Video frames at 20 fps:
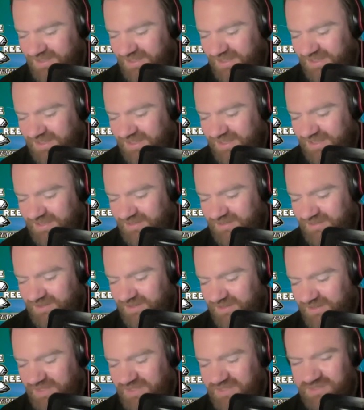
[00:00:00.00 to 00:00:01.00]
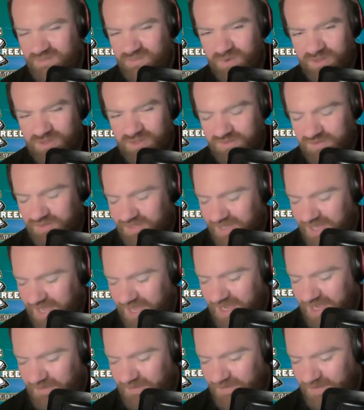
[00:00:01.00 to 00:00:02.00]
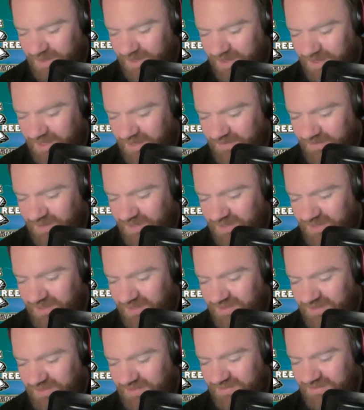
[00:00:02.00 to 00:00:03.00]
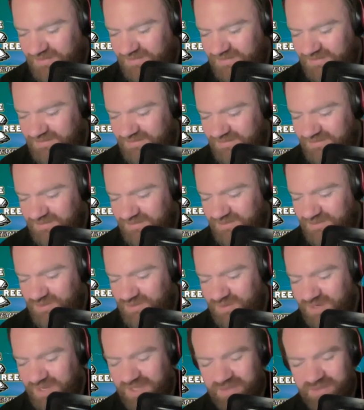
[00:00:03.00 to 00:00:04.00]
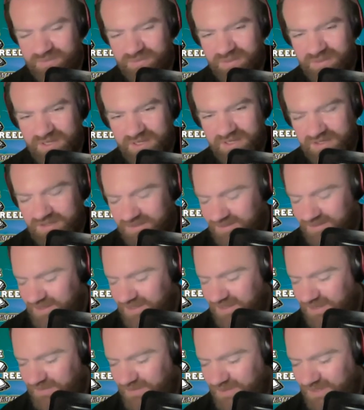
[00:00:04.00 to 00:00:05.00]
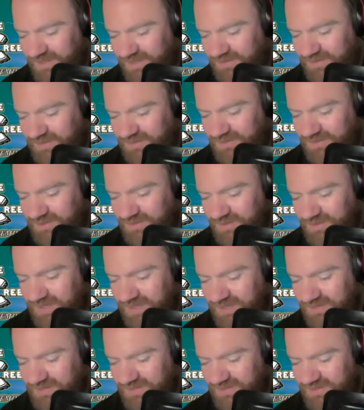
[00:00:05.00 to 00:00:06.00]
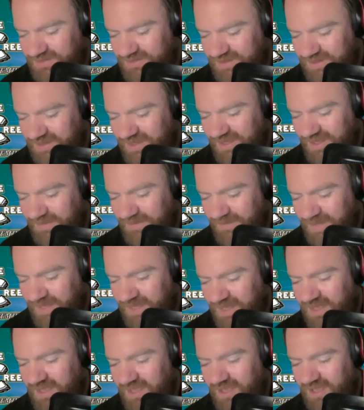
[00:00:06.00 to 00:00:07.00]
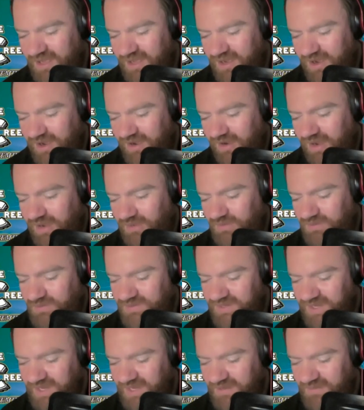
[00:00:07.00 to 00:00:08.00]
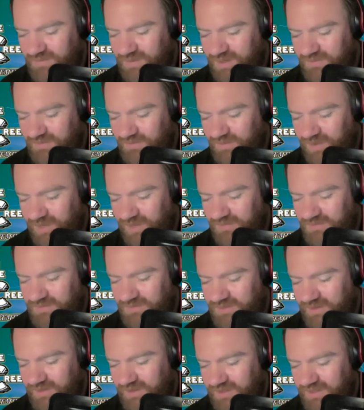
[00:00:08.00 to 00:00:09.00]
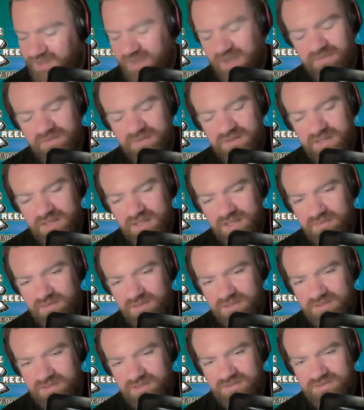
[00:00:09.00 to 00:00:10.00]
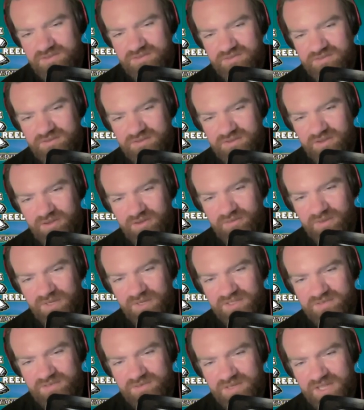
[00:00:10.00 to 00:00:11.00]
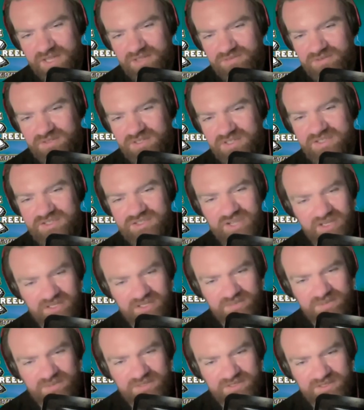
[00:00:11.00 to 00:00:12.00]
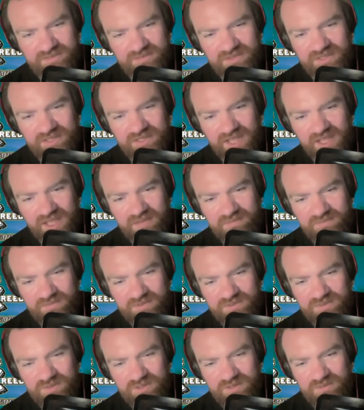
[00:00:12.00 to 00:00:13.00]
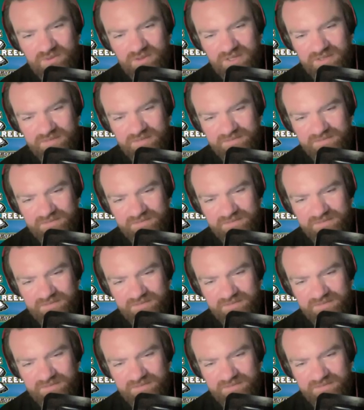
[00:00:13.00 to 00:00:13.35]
the things to watch for the game. Rather than do three, we're going to do two each. Um, I will say one of mine was kind of covered there. We just went into it naturally. Adjustments for the game was one of mine,